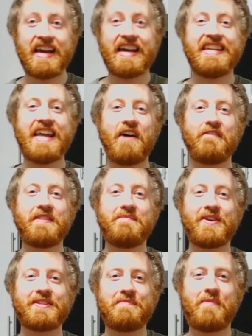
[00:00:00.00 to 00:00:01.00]
Now for the
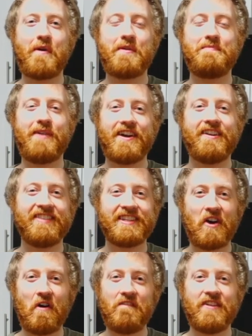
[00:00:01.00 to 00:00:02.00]
most important part of this
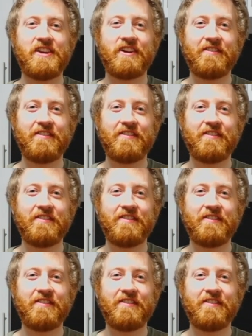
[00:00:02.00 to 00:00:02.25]
whole video